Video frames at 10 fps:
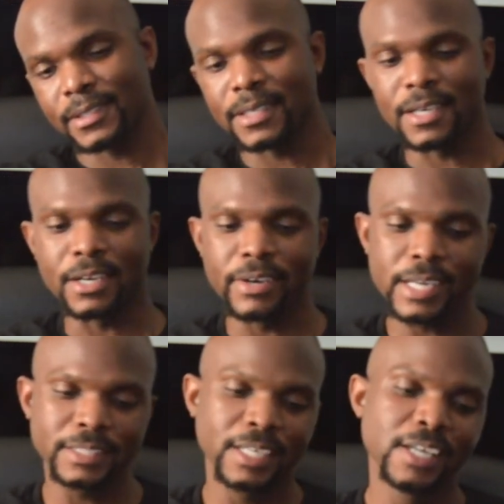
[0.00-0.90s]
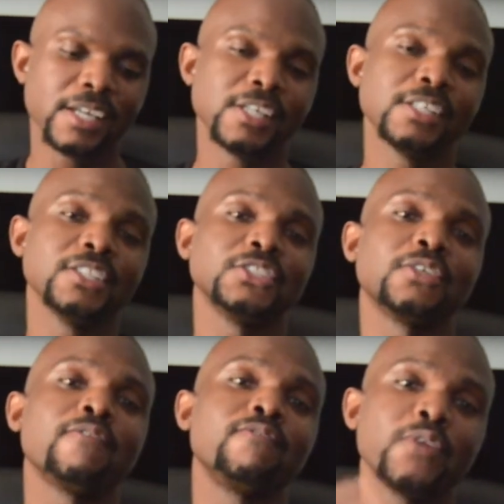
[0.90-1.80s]
Alright, So
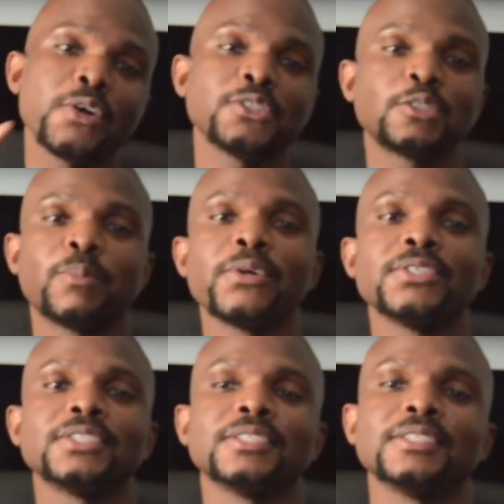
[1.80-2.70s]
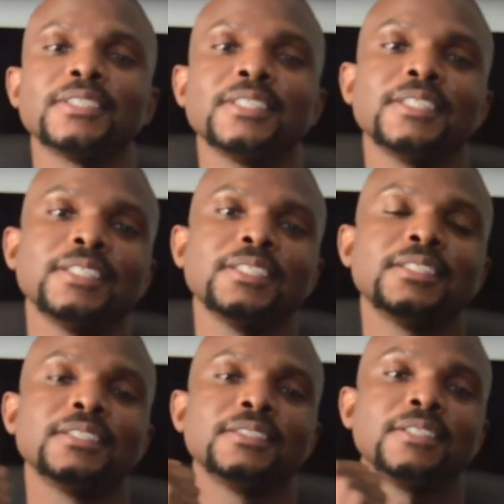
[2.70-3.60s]
the first person
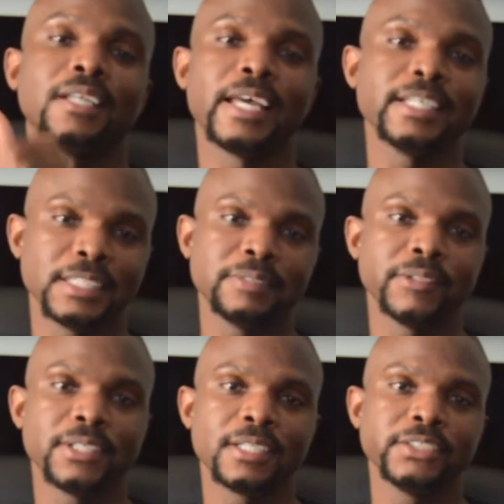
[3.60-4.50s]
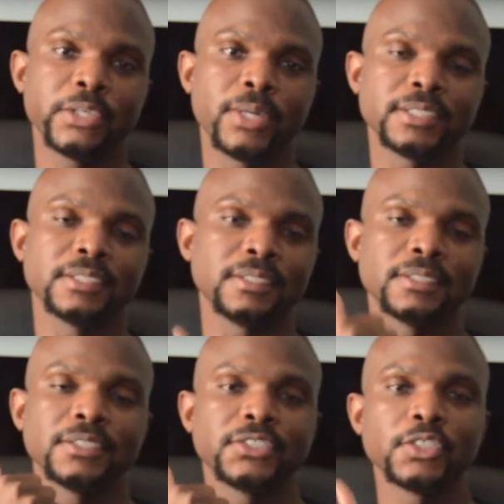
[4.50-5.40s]
to like this video that you're watching,
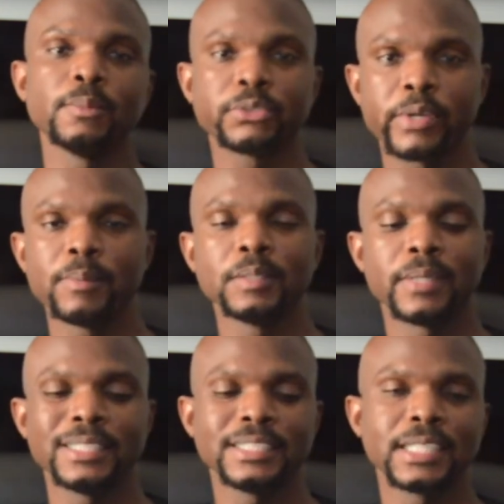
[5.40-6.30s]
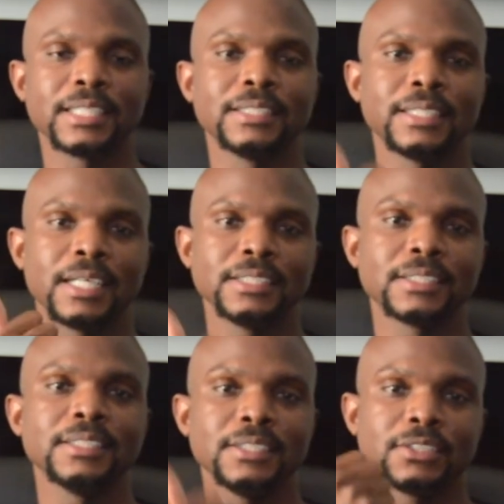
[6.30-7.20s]
subscribe to my channel and answer
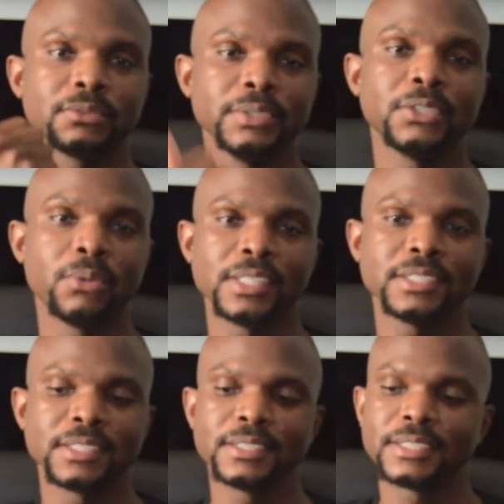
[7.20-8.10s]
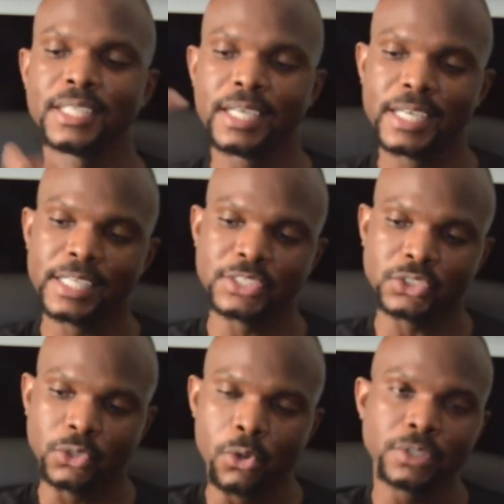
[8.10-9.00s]
these 3 questions is
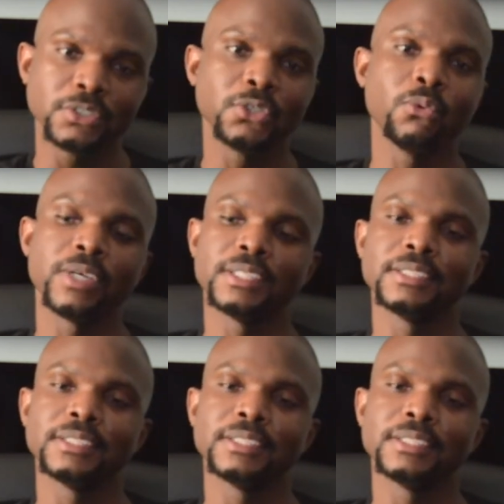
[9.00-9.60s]
going to win